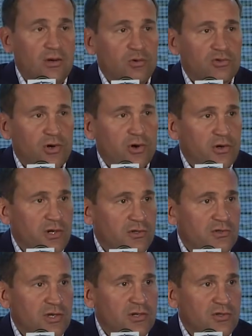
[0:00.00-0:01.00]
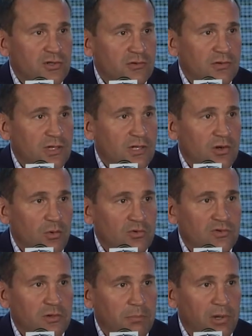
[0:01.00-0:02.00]
knows our organization. He
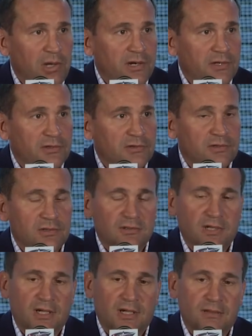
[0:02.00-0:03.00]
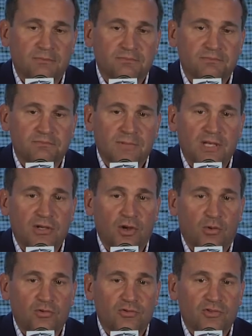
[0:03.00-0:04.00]
knows the players. He
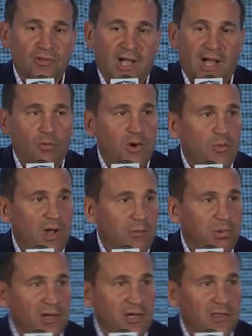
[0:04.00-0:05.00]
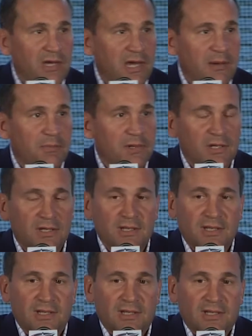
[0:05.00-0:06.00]
knows how we want to play the game.
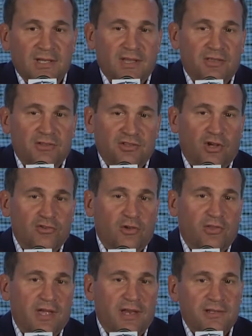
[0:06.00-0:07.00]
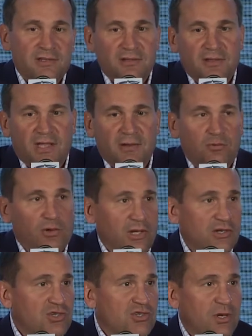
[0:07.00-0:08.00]
There's also that
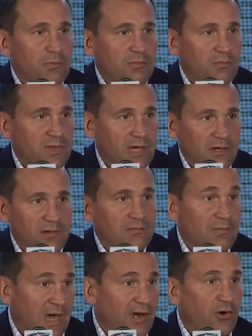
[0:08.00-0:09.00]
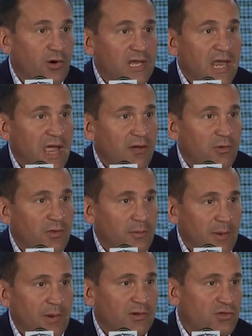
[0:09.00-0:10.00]
relationship that I already have with
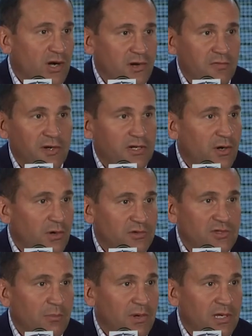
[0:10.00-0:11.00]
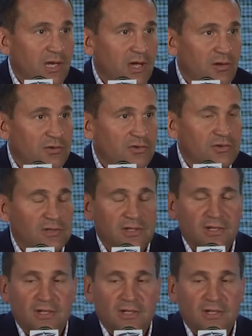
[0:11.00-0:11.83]
him. I'm not trying to figure out somebody else.